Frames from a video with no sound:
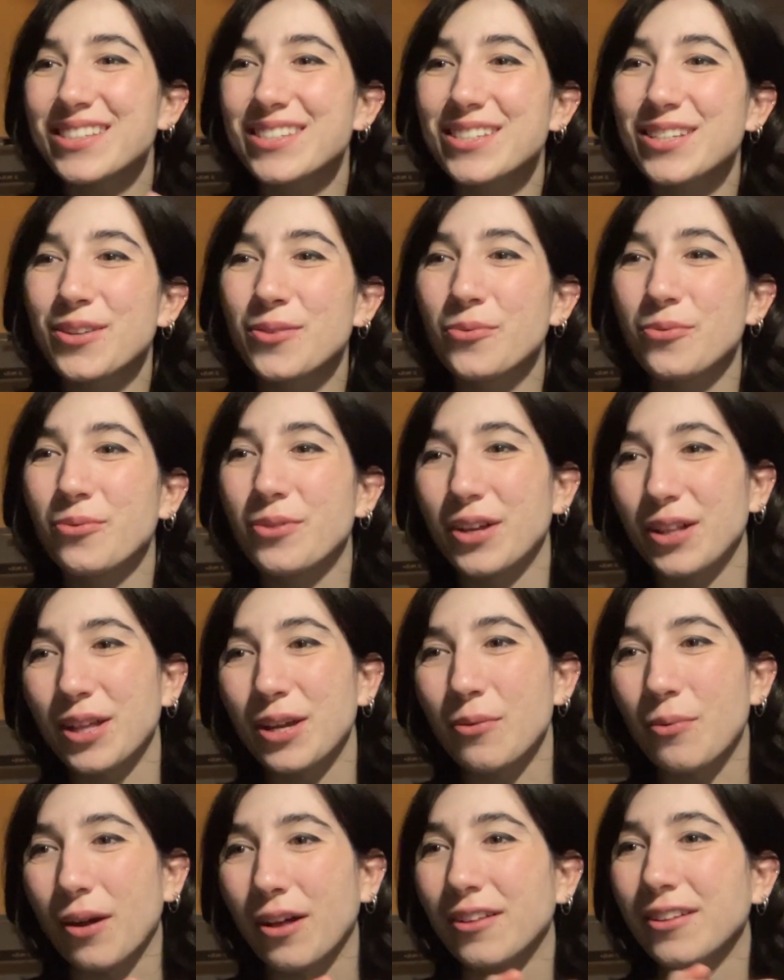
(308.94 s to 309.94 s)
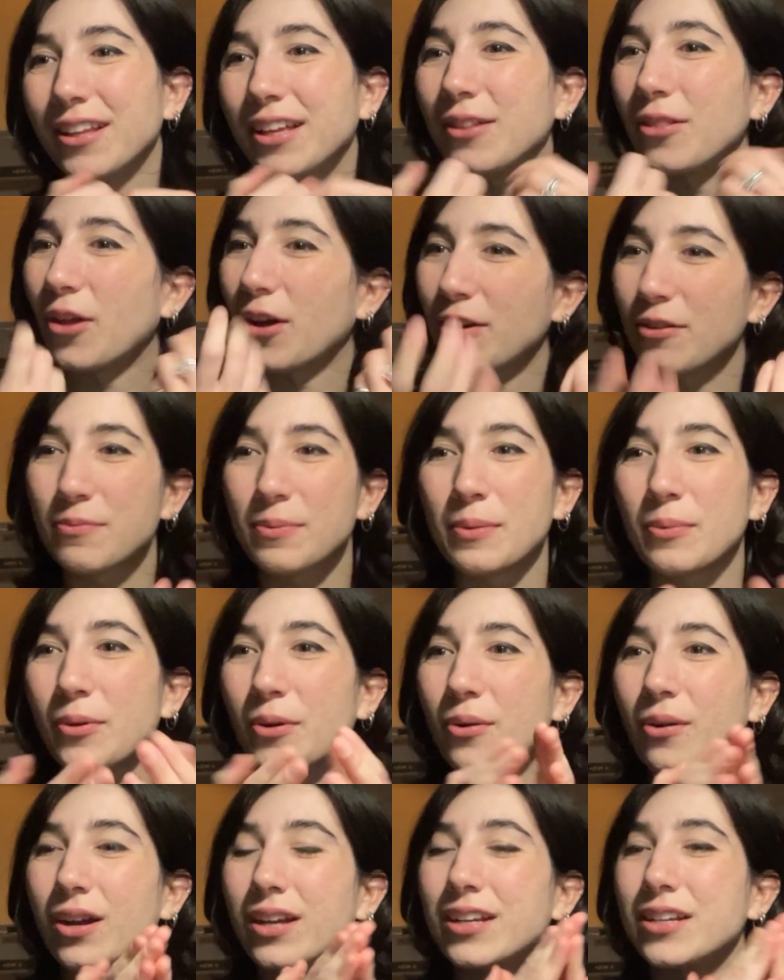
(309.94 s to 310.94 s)
did really well. A lot of people
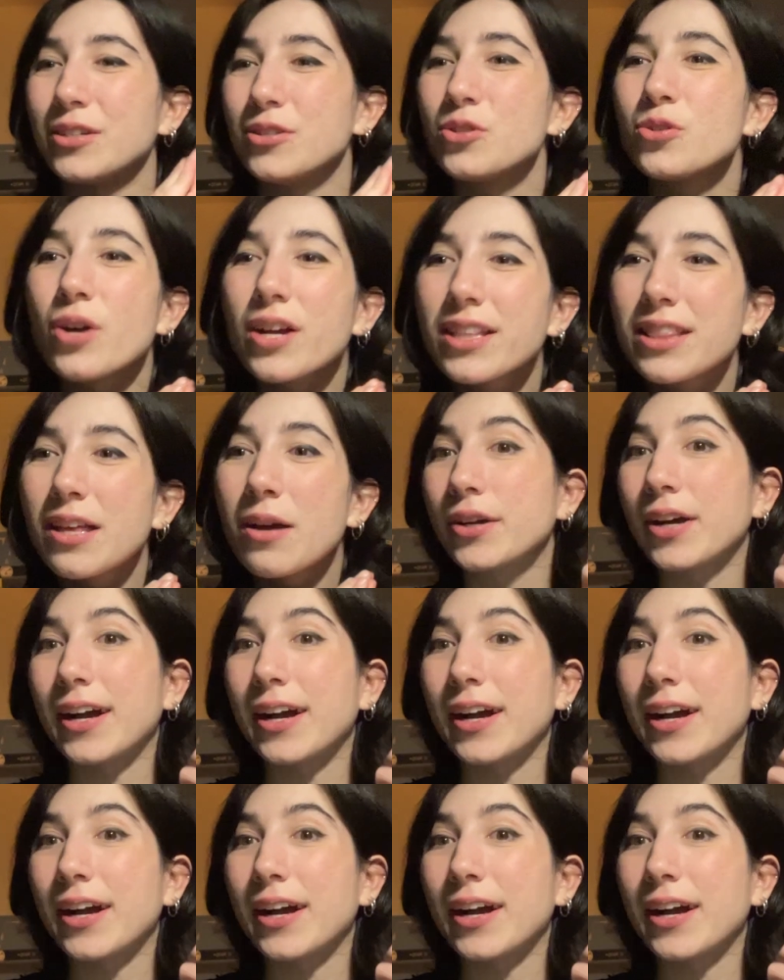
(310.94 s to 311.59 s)
quite enjoyed them.